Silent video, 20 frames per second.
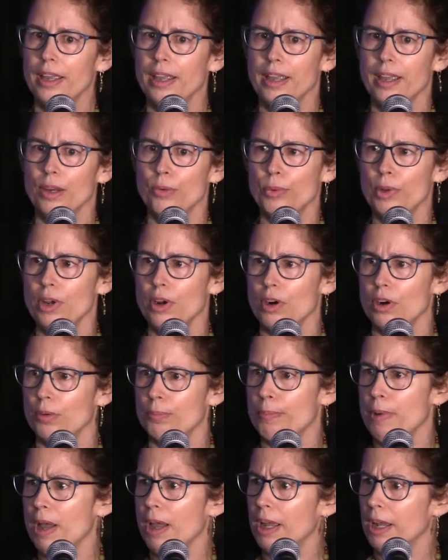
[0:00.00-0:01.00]
And we
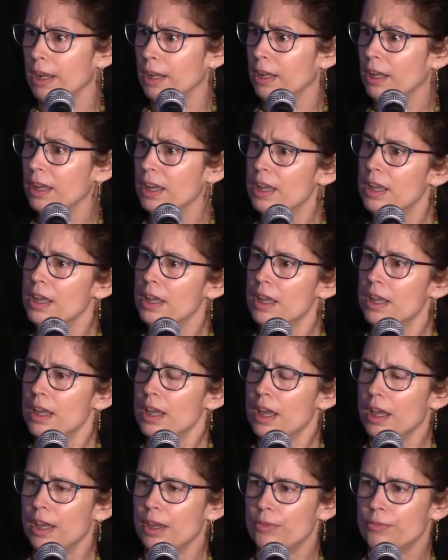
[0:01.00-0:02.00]
are buying
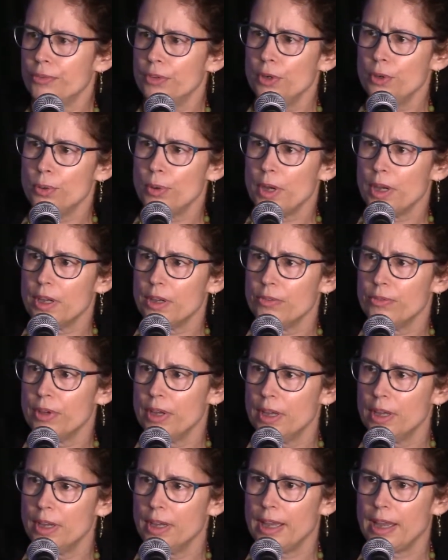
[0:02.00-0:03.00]
a few of
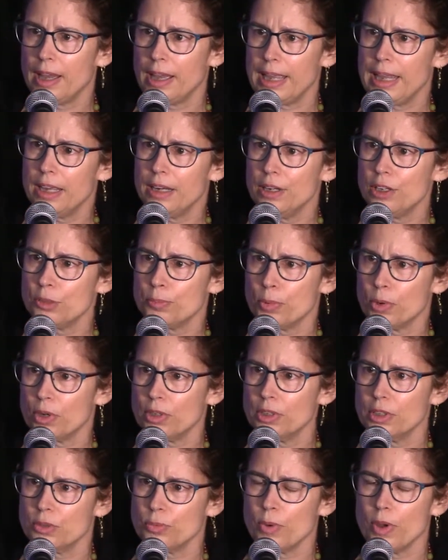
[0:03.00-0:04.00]
uh, Andy's
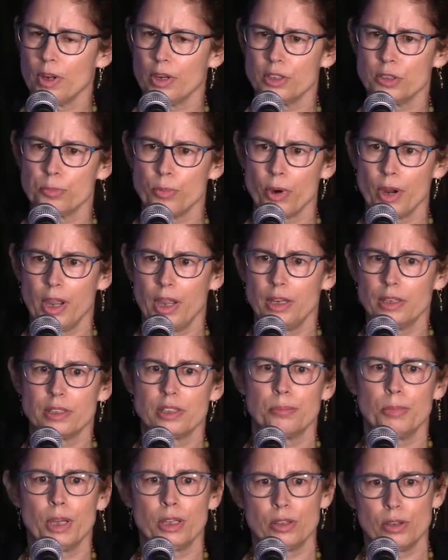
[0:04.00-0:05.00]
books as well as
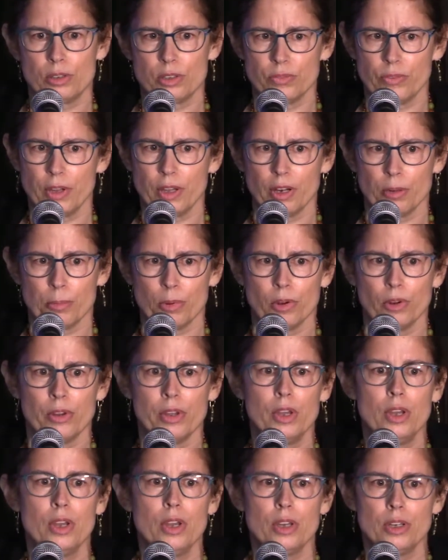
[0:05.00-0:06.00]
Brian's to make those
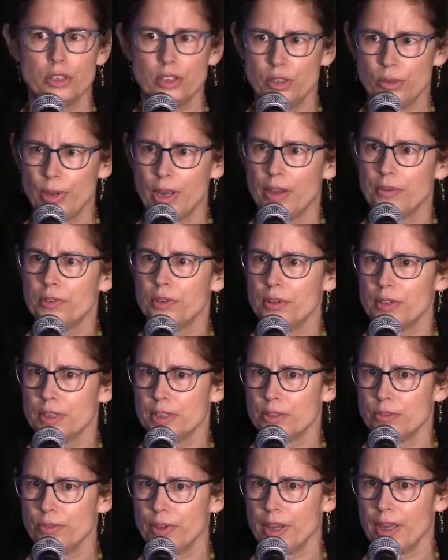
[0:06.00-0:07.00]
available to after
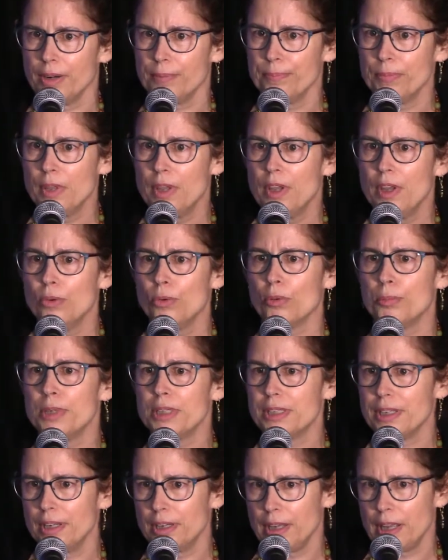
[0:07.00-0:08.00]
this event. We'll be
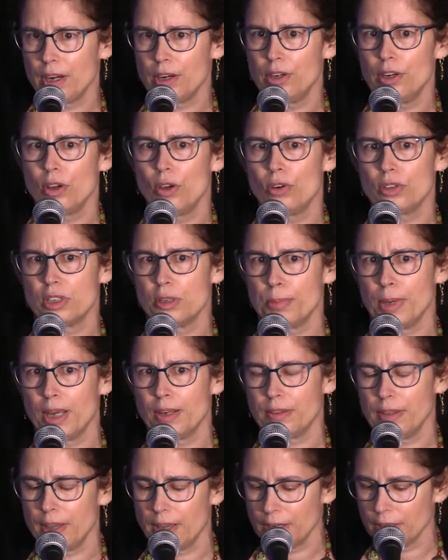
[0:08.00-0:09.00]
sending out a notice
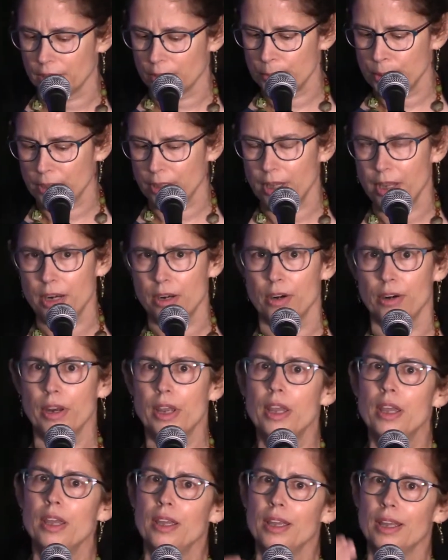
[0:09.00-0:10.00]
about that a little bit later.
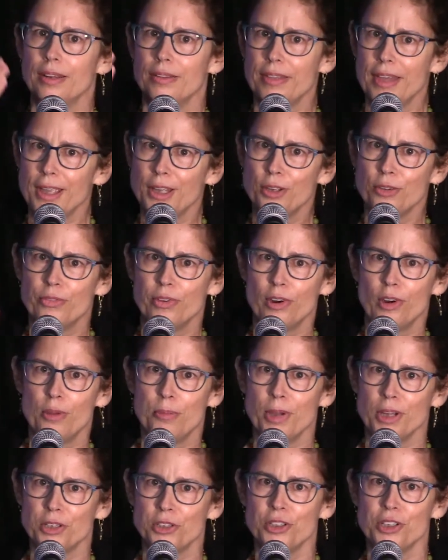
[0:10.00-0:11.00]
And thank you very
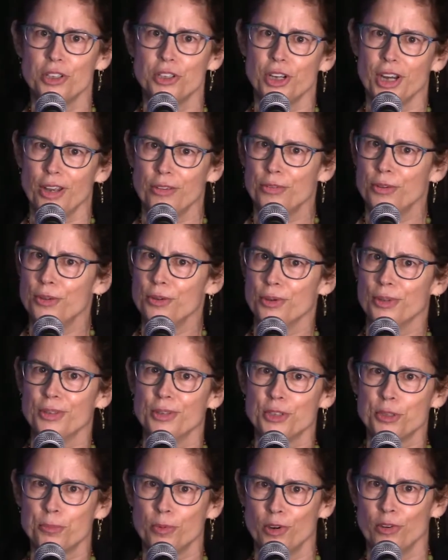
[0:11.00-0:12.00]
much to Jeff, who on
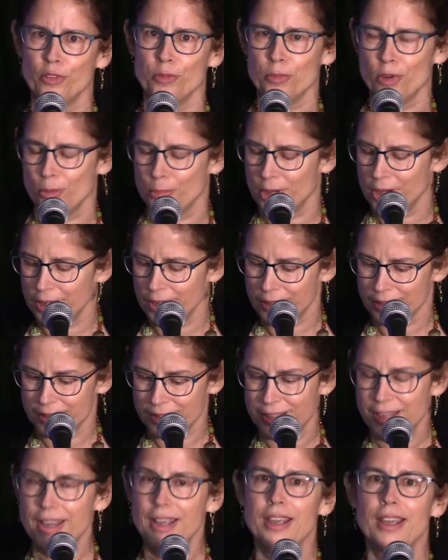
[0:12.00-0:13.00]
the spur of the moment
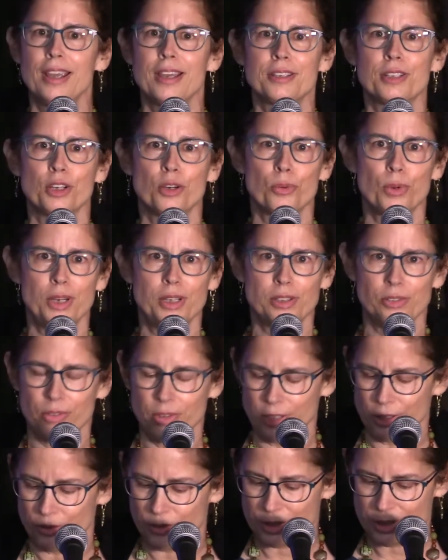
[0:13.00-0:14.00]
is, has agreed to
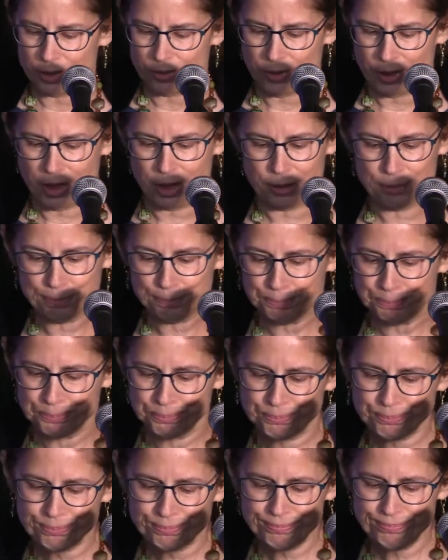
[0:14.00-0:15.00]
video this event.
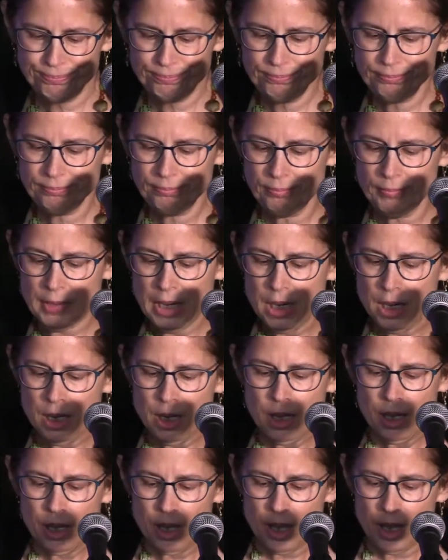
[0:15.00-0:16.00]

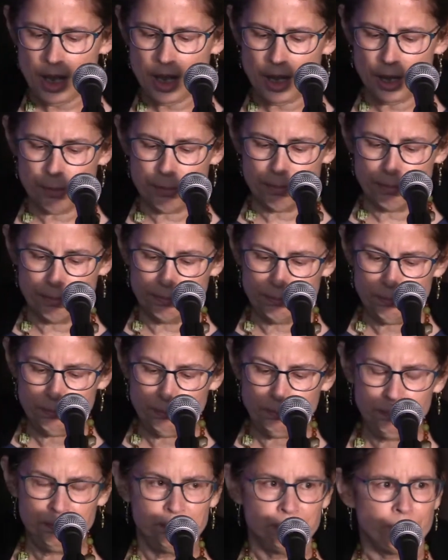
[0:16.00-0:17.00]

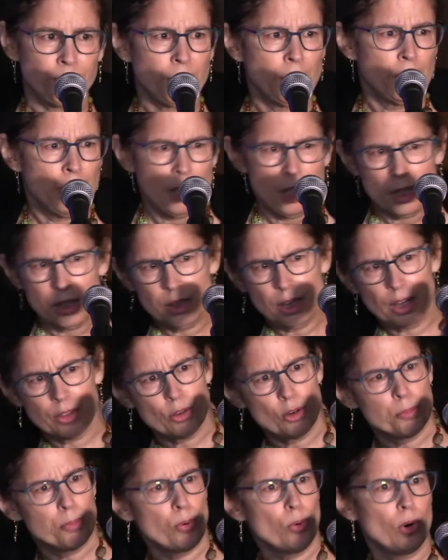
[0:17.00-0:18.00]
Um, the
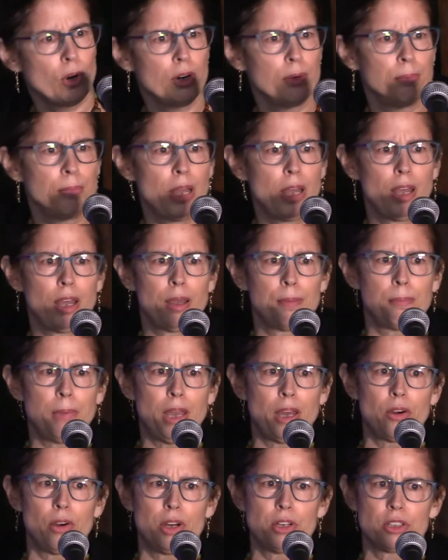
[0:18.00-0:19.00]
other important uh,
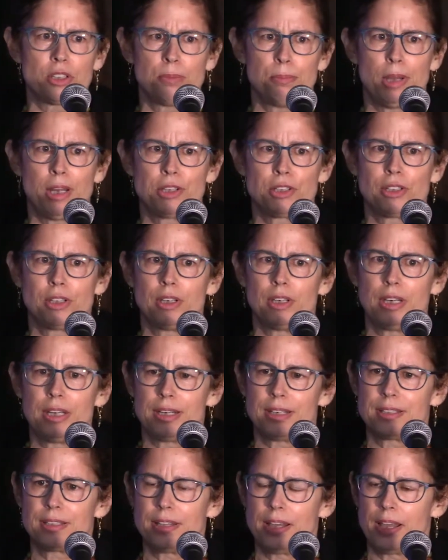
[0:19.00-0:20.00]
matter I should mention
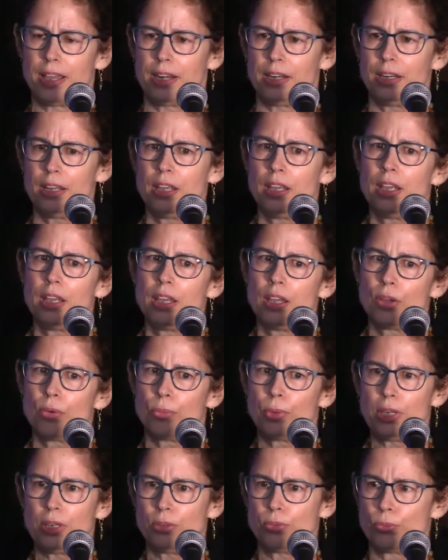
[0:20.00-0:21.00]
is that
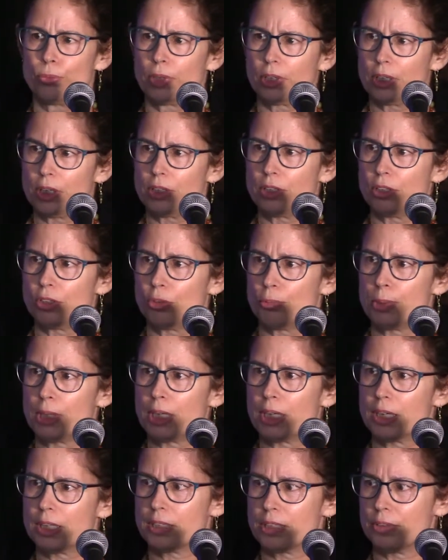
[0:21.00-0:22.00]
we really do,
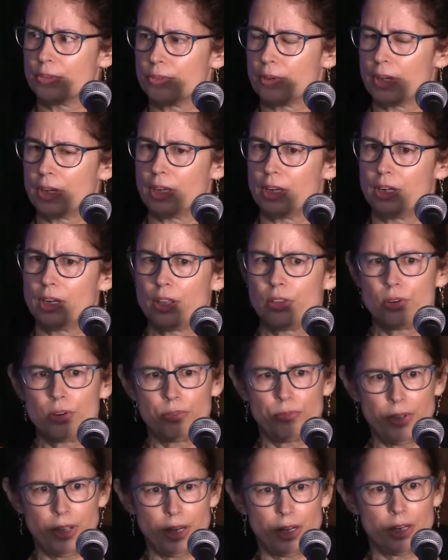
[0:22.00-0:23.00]
because of uh, another
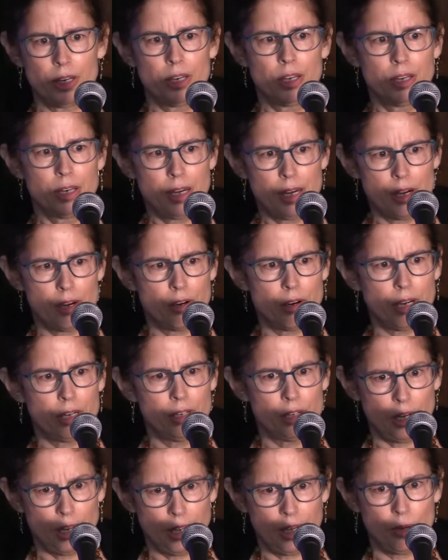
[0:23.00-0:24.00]
event here
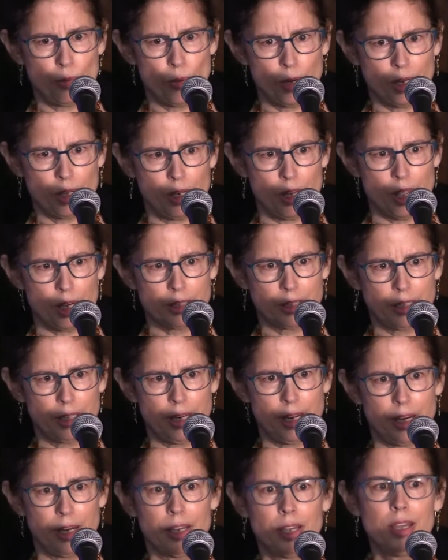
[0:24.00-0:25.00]
at, at 1 o'clock
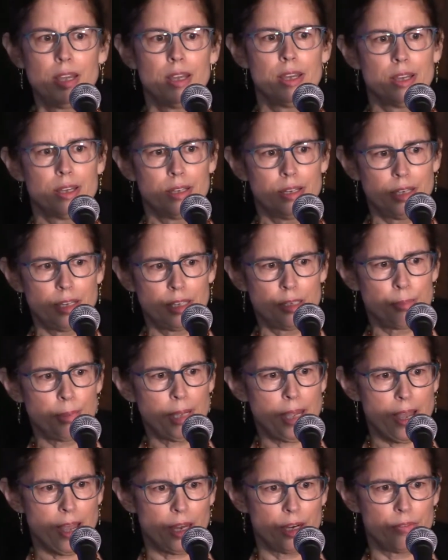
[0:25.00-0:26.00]
today, need to
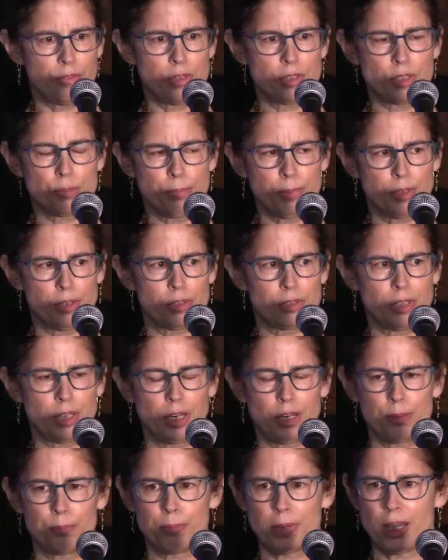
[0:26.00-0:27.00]
be out of this
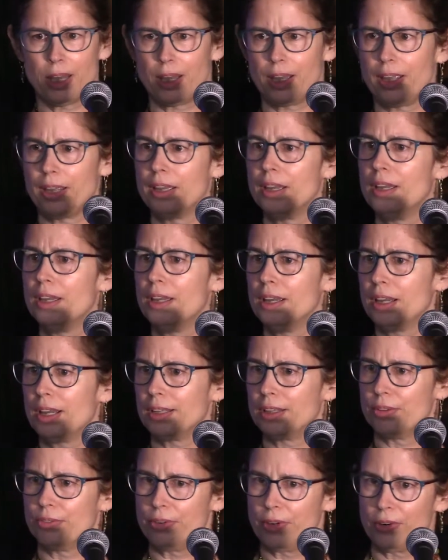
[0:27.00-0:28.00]
building by,
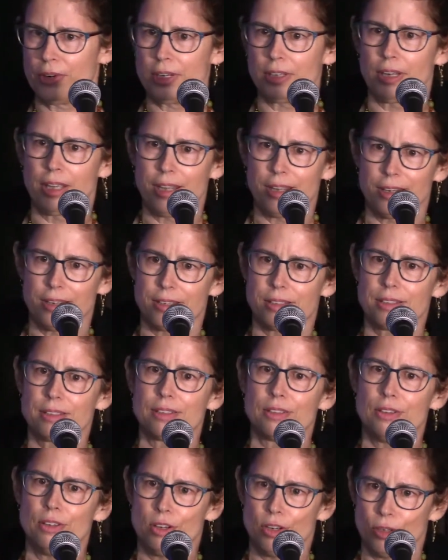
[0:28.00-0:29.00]
at the very
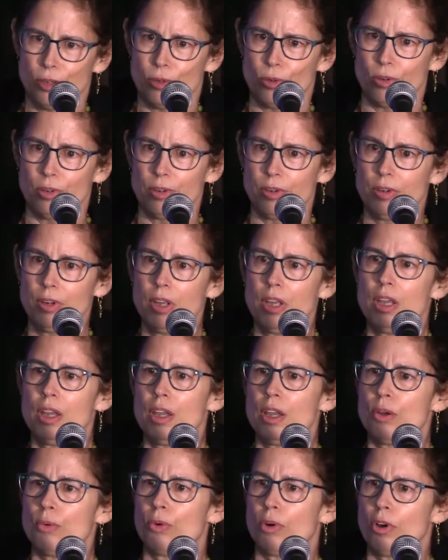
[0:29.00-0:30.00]
latest, noon.
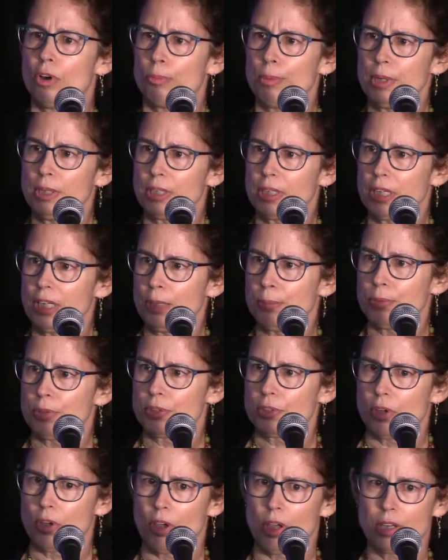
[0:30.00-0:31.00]
We're hoping to keep the
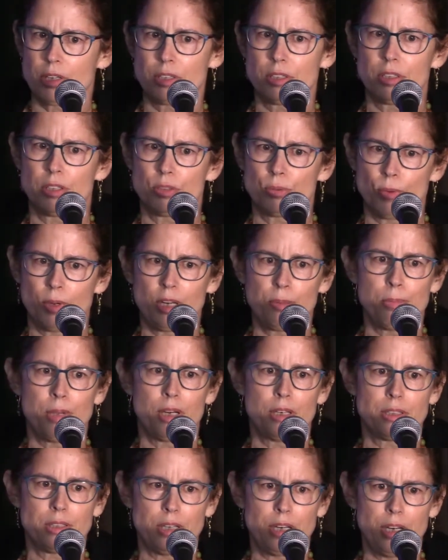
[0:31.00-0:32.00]
talks to 20
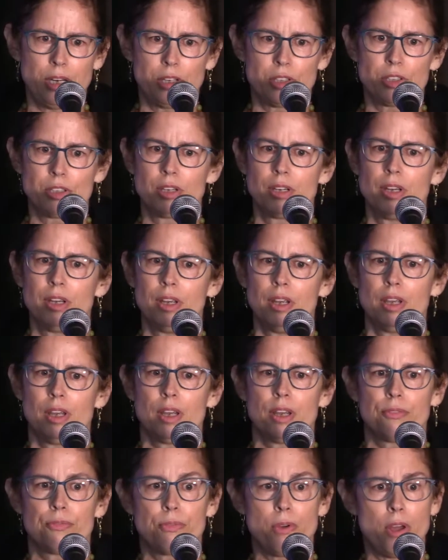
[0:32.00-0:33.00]
minutes each
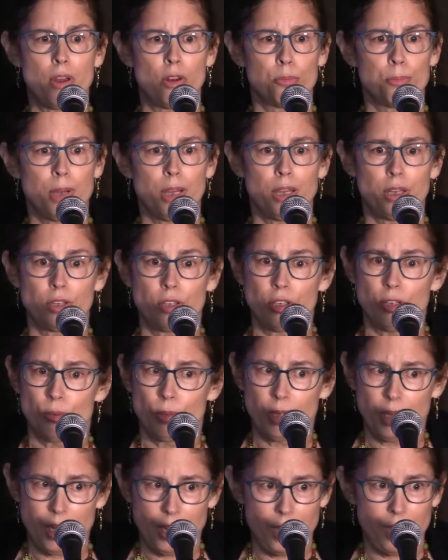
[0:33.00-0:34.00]
followed by a
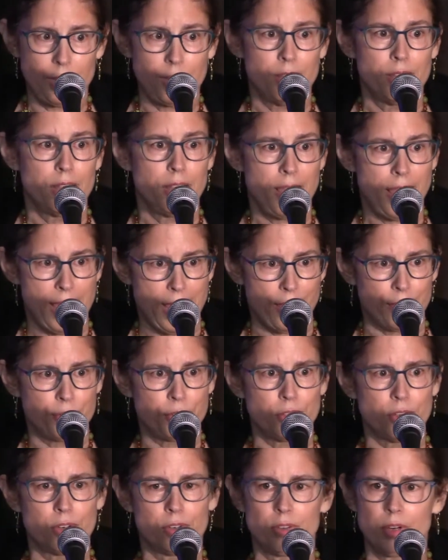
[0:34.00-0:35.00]
Q&A
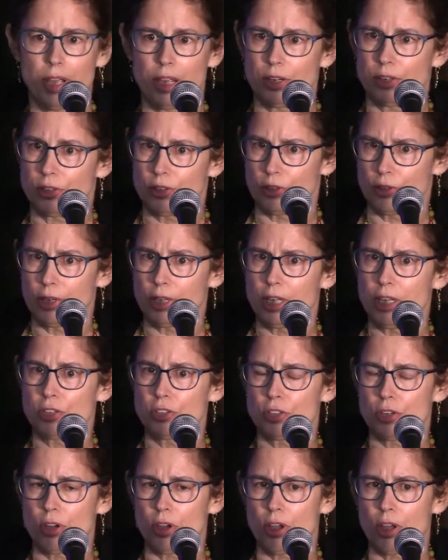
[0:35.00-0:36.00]
after, not during
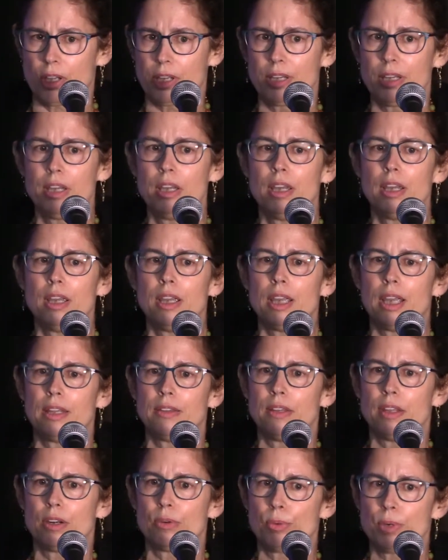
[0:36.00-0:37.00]
each talk,
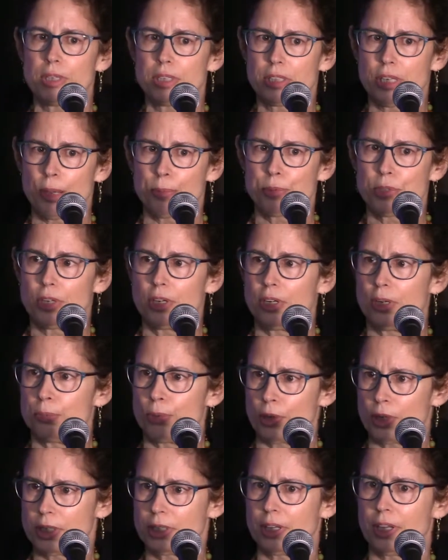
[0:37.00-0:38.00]
and then a reception and
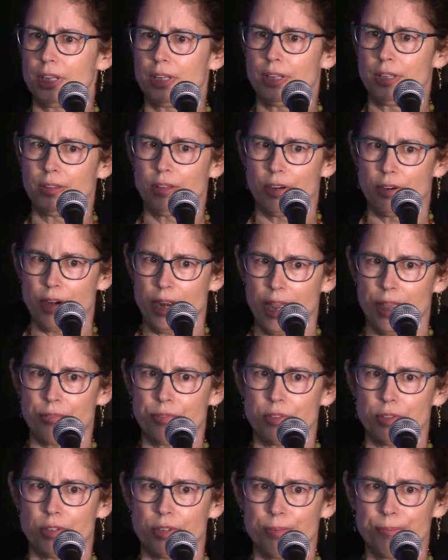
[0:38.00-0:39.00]
book signing
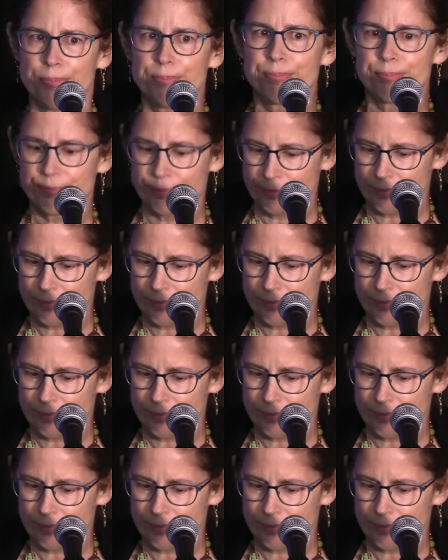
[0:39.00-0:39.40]
thereafter.